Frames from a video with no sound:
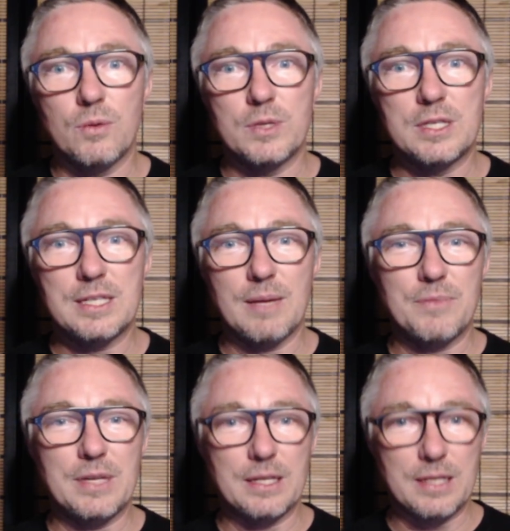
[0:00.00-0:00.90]
with
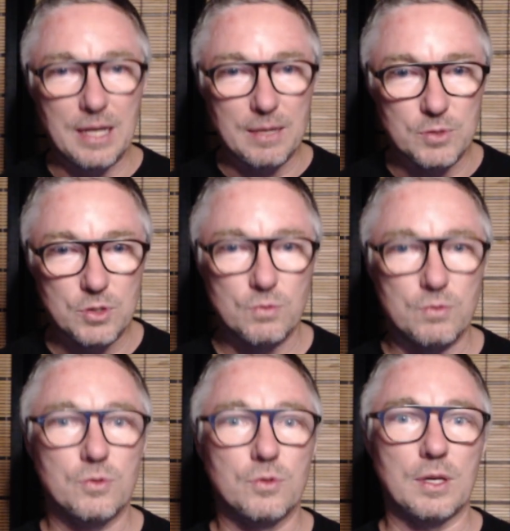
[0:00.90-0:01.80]
something that comes
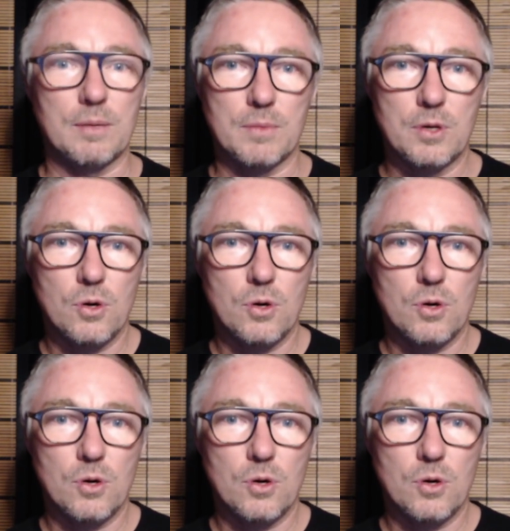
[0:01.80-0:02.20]
through them